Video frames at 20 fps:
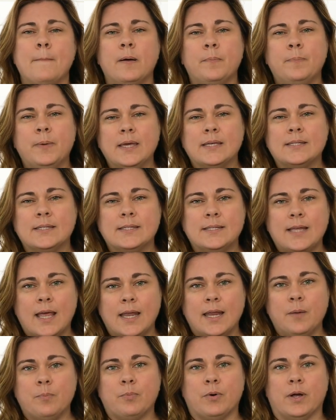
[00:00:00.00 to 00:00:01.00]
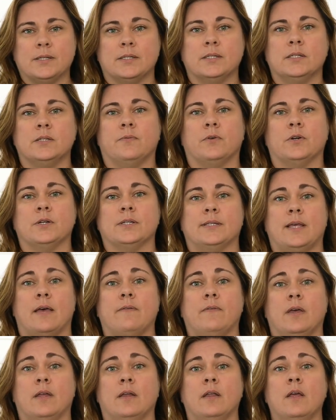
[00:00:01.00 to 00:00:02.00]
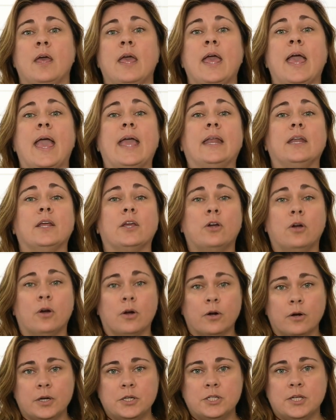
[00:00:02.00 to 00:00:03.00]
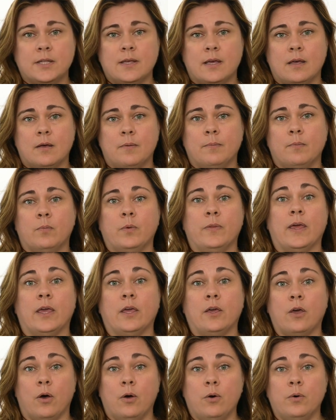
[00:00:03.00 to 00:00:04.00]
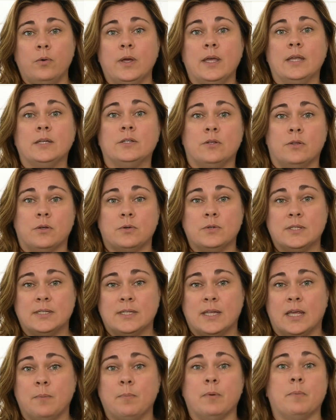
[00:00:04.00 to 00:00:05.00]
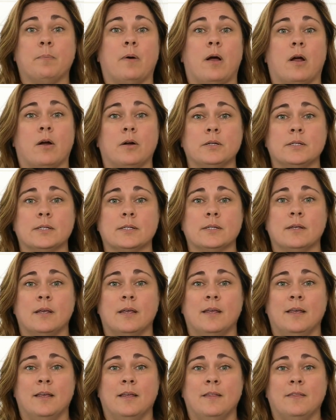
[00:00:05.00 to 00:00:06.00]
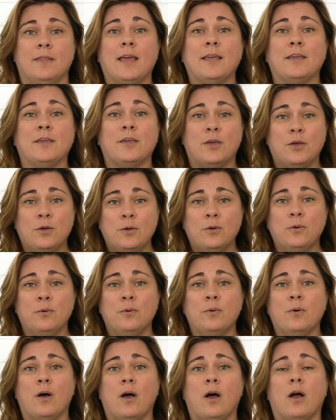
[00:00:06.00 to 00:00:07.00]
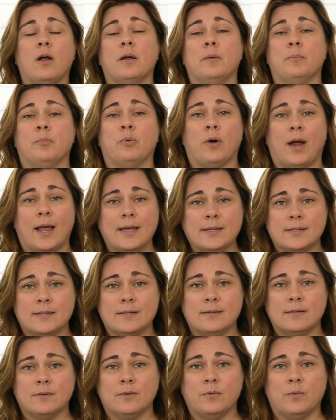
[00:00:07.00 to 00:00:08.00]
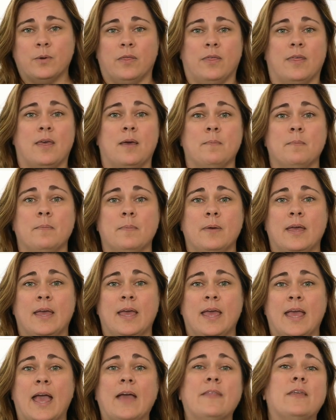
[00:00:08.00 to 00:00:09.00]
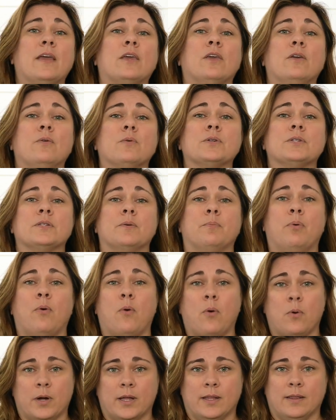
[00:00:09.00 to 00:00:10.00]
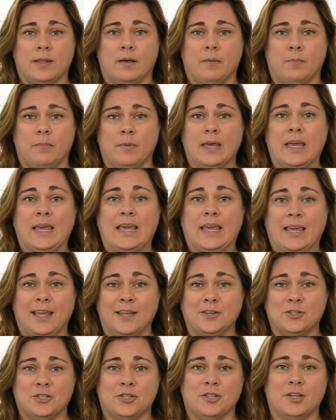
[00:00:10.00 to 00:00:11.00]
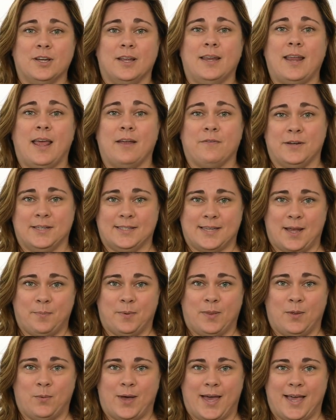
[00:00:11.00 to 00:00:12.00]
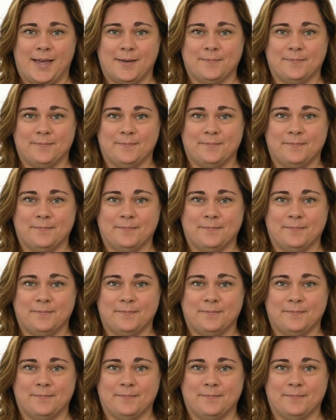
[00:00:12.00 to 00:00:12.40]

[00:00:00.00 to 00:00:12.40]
But be a steady presence for a 7 and encouraging them when they go into those deep parts that you are impressed with them and that you are supporting them each and every step of the way.